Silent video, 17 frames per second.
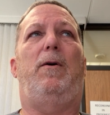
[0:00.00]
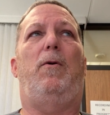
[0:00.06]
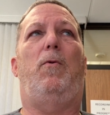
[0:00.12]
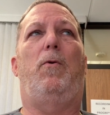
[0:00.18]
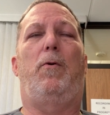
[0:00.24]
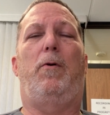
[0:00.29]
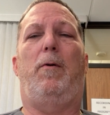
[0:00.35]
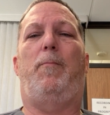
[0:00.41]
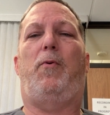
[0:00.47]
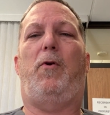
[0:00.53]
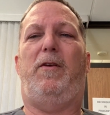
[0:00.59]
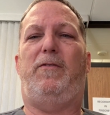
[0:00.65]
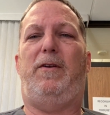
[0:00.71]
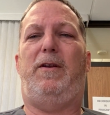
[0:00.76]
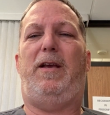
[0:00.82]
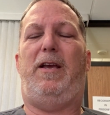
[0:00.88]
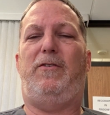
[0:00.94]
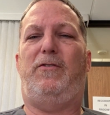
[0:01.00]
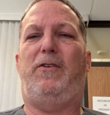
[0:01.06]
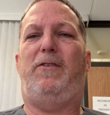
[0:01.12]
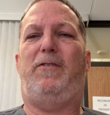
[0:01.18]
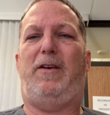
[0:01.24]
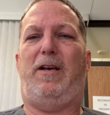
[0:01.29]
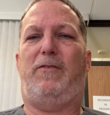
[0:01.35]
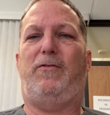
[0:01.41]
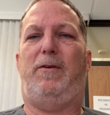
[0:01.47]
oral presentation
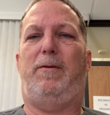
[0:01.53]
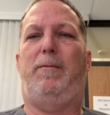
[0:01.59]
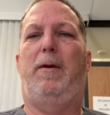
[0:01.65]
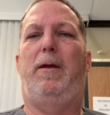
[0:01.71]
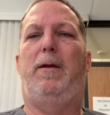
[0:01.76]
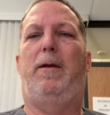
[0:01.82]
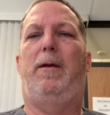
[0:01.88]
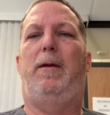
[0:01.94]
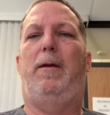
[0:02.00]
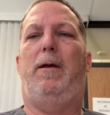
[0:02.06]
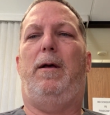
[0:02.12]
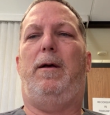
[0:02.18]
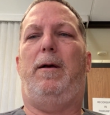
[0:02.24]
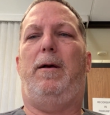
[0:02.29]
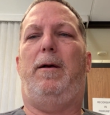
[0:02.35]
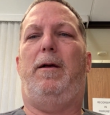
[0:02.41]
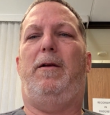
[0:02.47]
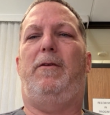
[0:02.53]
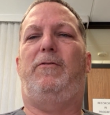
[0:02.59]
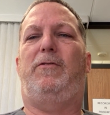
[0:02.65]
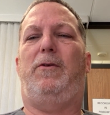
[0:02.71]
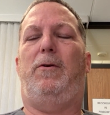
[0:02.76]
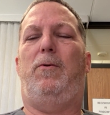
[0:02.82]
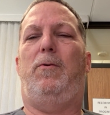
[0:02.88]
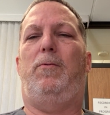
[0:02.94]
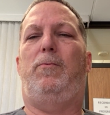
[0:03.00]
section.
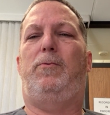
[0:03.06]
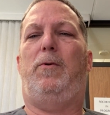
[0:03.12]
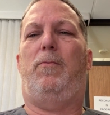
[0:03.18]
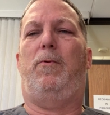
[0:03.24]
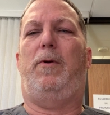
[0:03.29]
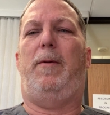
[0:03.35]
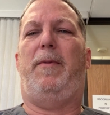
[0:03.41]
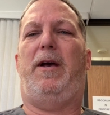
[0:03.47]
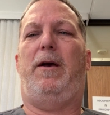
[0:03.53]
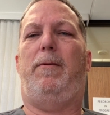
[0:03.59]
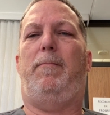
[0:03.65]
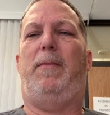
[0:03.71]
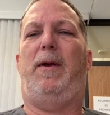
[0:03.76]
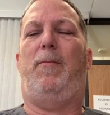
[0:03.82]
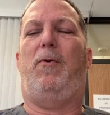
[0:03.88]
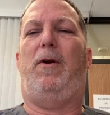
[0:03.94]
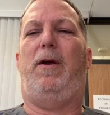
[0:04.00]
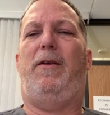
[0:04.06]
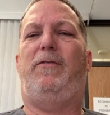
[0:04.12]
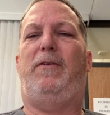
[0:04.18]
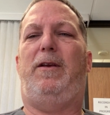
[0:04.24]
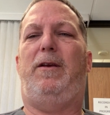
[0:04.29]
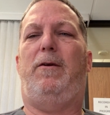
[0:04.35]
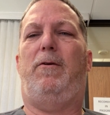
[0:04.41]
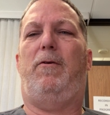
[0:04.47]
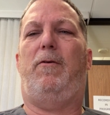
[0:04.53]
So don't worry about
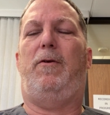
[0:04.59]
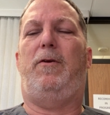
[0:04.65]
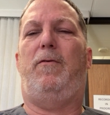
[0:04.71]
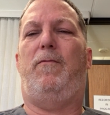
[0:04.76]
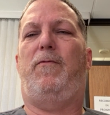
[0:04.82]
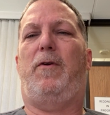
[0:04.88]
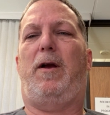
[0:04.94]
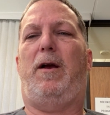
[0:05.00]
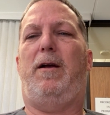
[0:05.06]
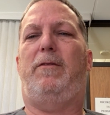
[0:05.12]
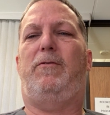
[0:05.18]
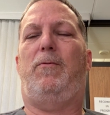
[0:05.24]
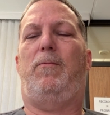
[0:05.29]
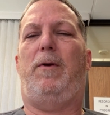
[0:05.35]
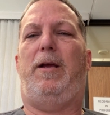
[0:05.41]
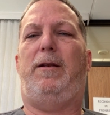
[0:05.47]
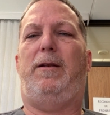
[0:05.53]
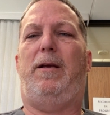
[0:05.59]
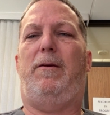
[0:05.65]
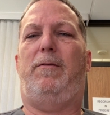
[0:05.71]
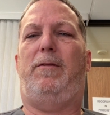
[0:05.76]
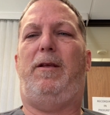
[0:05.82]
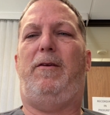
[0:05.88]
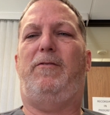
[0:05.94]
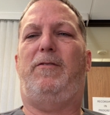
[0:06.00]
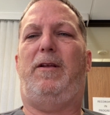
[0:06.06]
memorizing or you forgot to write
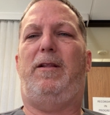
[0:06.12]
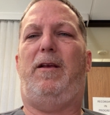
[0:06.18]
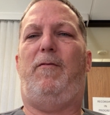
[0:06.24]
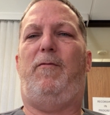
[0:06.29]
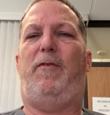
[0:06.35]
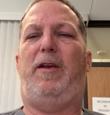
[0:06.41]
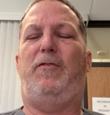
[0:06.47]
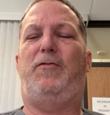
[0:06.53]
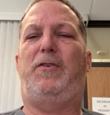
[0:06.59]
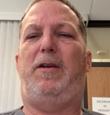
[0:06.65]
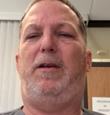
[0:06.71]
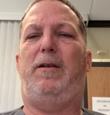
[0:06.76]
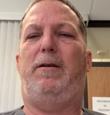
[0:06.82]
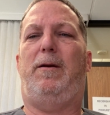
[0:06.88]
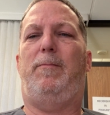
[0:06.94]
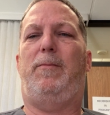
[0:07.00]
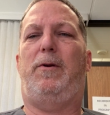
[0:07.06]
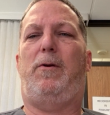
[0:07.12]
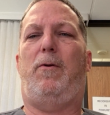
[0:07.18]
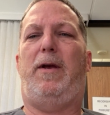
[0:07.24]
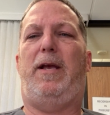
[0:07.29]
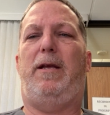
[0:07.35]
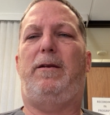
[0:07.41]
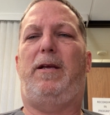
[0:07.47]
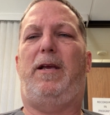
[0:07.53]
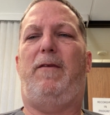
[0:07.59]
down things on that face sheet. I'm going to go
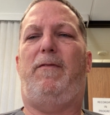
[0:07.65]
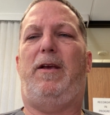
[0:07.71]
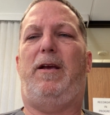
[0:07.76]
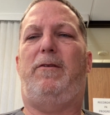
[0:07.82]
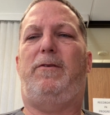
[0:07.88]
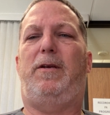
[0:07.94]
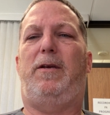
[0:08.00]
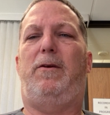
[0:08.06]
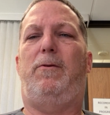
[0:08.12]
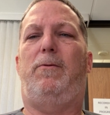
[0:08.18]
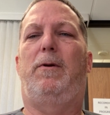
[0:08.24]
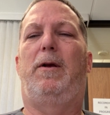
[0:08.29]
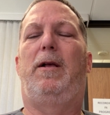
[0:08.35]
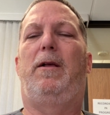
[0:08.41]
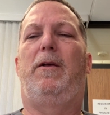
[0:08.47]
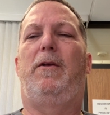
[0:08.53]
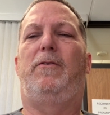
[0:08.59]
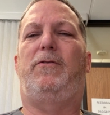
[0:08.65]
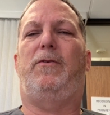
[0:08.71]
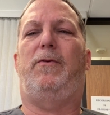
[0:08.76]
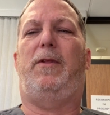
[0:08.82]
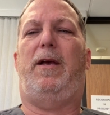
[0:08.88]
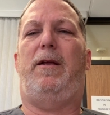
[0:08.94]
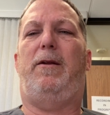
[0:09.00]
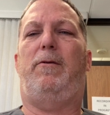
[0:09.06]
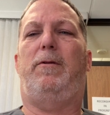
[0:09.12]
ahead and give that to you.
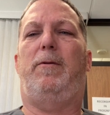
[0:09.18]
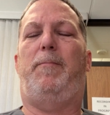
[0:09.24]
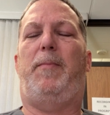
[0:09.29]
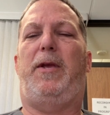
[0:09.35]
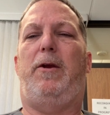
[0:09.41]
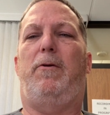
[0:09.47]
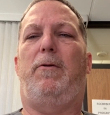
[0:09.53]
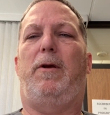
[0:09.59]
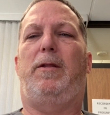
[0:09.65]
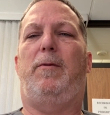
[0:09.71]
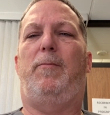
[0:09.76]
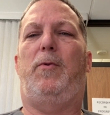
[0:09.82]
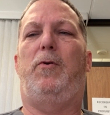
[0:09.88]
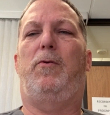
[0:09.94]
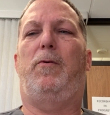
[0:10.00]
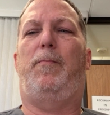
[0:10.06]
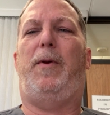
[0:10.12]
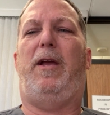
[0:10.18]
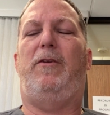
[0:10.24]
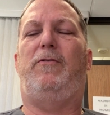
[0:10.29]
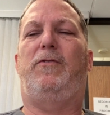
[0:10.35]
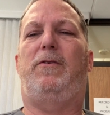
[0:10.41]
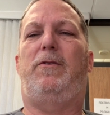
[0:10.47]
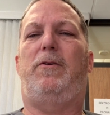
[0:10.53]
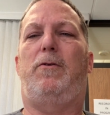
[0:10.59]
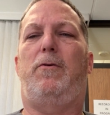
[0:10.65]
So that'll appear on the Moodle
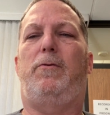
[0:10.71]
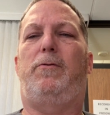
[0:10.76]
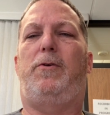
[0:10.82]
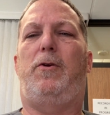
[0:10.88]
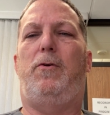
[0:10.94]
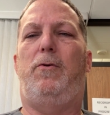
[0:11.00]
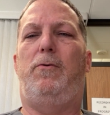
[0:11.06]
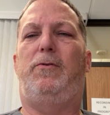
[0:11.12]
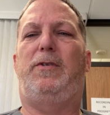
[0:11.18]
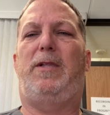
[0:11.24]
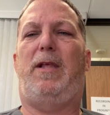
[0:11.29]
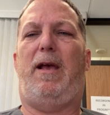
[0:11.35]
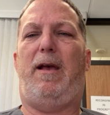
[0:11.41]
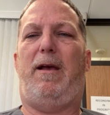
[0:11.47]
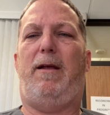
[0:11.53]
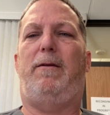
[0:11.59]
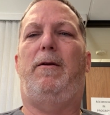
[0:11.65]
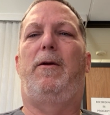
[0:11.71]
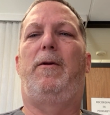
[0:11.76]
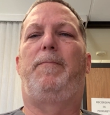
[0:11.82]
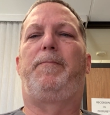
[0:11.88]
page, and you'll use that